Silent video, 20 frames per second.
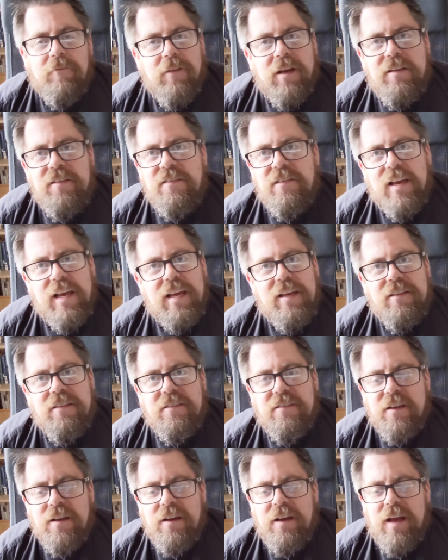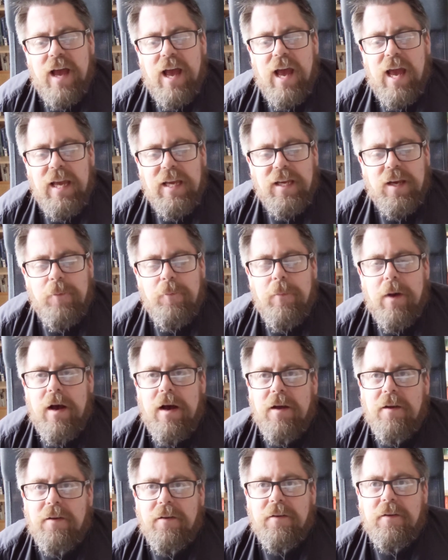This is a
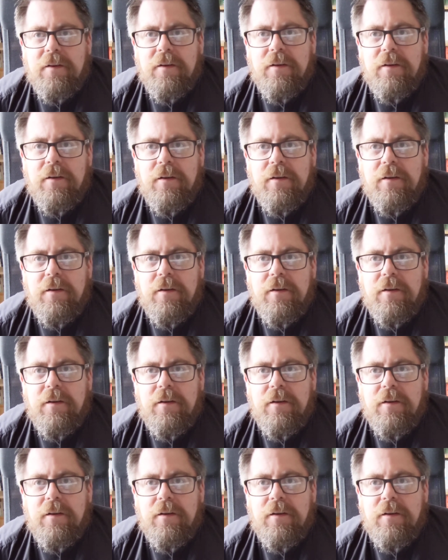command.